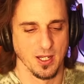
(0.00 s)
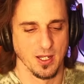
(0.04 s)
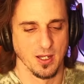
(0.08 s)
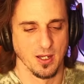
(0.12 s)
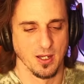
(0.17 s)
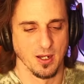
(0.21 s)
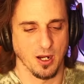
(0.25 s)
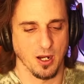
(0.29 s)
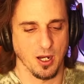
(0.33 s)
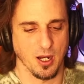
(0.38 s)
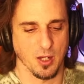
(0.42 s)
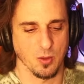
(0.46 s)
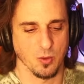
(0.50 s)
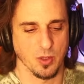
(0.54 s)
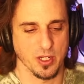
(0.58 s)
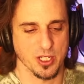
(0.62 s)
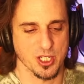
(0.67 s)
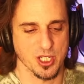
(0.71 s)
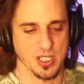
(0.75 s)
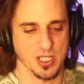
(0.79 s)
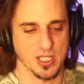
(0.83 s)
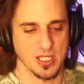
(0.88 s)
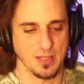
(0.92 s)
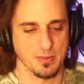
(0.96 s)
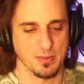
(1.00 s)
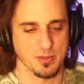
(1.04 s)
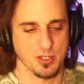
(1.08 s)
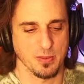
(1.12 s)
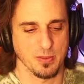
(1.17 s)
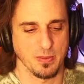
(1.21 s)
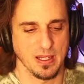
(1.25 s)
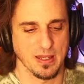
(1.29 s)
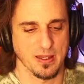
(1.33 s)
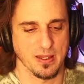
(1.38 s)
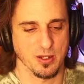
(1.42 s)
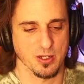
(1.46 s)
On which it seems to
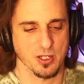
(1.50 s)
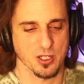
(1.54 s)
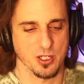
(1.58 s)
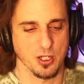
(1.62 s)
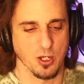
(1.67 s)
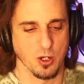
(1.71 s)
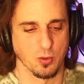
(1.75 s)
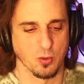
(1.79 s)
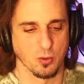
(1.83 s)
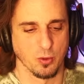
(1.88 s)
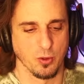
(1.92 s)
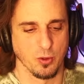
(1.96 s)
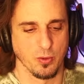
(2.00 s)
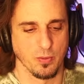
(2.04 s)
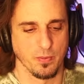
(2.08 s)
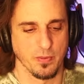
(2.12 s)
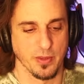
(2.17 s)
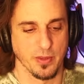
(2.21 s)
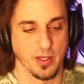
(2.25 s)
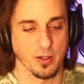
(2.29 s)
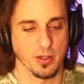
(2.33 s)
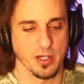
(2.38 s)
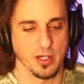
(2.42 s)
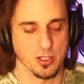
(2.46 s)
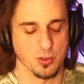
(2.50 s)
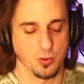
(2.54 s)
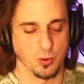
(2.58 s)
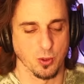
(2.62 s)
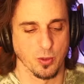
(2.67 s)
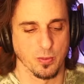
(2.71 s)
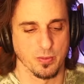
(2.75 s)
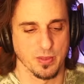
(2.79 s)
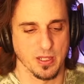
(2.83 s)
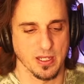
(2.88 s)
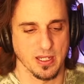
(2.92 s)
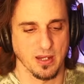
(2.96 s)
me there is
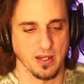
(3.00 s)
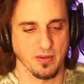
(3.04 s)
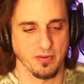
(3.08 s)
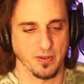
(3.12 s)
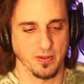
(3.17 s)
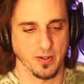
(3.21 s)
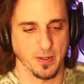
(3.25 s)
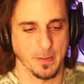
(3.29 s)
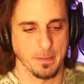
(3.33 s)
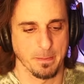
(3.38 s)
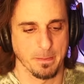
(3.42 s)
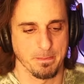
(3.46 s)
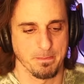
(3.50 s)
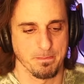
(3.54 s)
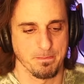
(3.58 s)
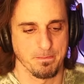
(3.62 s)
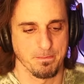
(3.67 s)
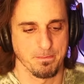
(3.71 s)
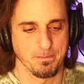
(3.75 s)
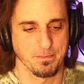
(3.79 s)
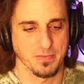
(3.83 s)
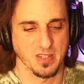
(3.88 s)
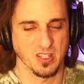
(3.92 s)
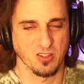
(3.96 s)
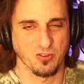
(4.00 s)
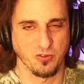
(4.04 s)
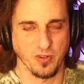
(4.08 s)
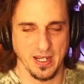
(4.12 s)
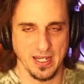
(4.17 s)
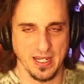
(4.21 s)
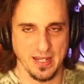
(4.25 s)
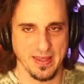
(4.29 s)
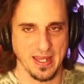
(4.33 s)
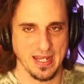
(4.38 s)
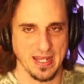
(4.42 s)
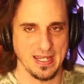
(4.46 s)
room to differ. It's
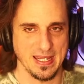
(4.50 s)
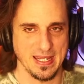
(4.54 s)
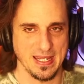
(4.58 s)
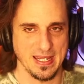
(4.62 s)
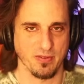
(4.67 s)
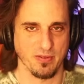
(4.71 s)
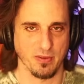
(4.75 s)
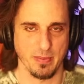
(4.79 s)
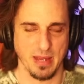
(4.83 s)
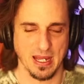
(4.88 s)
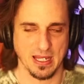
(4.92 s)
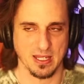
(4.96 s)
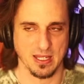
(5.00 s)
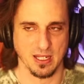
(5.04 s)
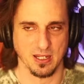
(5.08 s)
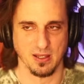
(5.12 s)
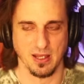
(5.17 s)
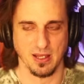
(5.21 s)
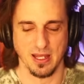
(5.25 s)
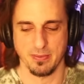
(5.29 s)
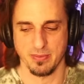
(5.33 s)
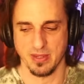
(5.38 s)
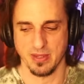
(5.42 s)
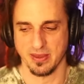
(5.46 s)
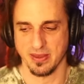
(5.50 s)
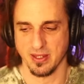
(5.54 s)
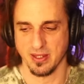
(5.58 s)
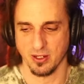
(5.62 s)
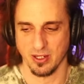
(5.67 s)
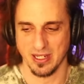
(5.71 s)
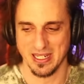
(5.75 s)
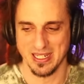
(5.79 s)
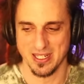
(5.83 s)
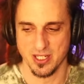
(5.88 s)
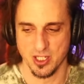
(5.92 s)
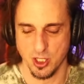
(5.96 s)
funny they never make the claim that there
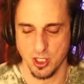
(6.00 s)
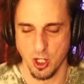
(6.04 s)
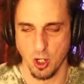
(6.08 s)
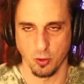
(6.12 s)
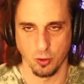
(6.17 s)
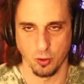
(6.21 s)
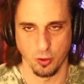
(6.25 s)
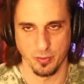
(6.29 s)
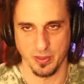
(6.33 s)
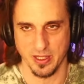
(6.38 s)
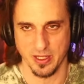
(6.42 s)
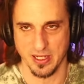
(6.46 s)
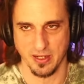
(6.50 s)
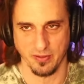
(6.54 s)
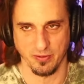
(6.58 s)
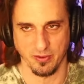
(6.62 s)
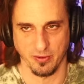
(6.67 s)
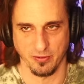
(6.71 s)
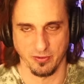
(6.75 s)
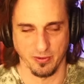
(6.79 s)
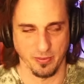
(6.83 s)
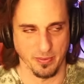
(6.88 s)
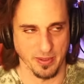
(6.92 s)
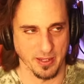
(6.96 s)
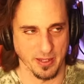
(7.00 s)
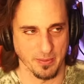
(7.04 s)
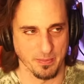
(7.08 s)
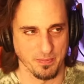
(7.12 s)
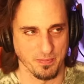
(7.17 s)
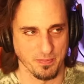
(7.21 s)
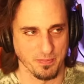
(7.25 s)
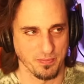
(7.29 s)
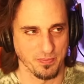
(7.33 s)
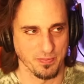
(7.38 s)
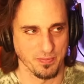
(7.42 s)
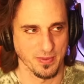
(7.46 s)
is no room to differ from them.
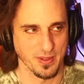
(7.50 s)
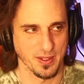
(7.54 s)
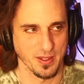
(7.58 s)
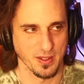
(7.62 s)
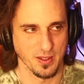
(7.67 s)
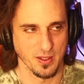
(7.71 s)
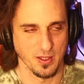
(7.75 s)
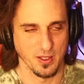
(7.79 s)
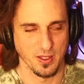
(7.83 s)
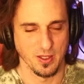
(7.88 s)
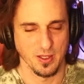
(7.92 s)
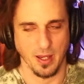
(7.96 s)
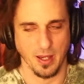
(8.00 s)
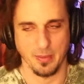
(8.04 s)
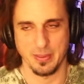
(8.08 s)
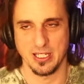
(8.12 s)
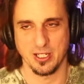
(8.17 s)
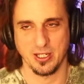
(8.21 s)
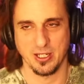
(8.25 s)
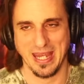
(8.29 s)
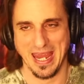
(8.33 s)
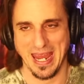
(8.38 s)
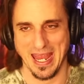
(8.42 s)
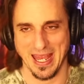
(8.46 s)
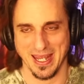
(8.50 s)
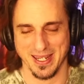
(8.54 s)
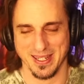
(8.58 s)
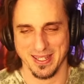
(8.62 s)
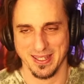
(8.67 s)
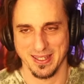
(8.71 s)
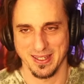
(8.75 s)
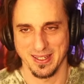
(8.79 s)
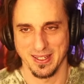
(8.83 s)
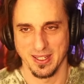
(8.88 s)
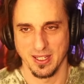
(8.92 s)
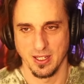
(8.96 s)
I mean, you can't.
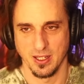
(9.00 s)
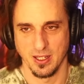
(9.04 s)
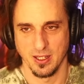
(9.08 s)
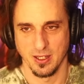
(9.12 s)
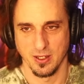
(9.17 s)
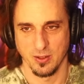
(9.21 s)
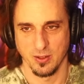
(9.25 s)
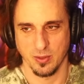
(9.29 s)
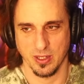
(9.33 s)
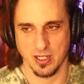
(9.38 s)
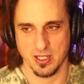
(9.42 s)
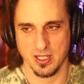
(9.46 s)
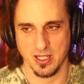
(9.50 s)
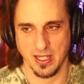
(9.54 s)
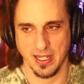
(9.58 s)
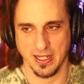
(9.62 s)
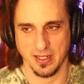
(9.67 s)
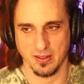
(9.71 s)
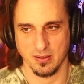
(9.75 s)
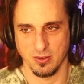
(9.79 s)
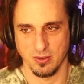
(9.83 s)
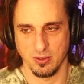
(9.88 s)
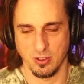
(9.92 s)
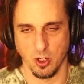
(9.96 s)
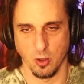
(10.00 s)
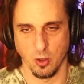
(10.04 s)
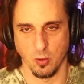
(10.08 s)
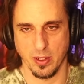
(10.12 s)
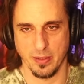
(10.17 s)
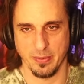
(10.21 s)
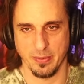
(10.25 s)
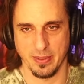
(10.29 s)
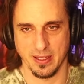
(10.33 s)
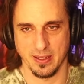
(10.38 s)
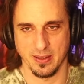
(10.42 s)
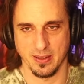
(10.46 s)
When it's like, no
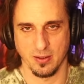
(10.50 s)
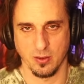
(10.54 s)
women,